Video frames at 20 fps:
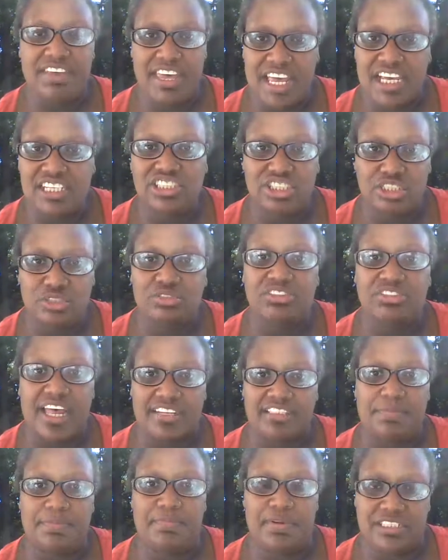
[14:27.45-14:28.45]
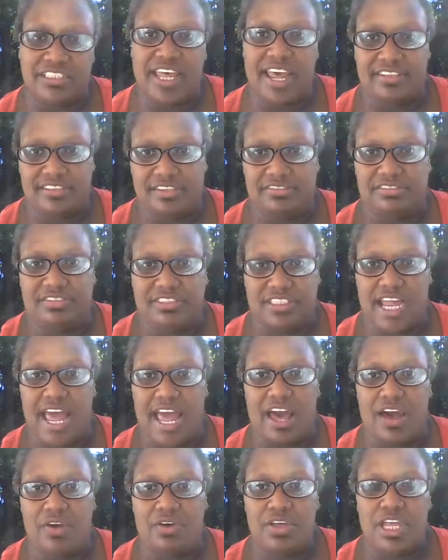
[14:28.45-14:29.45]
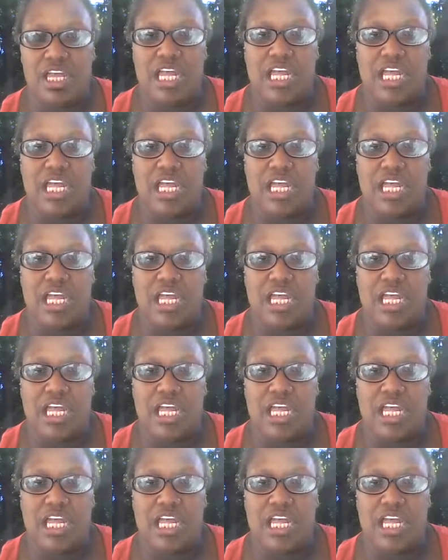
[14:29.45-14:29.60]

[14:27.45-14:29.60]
is used as a protective style